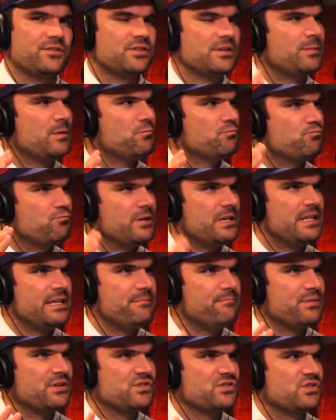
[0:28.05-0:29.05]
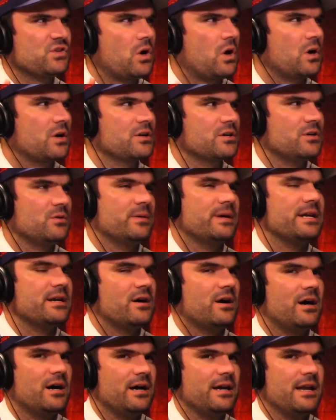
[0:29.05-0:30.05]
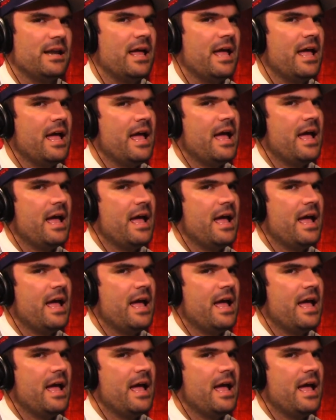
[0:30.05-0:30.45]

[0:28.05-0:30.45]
There's something really bizarre going on,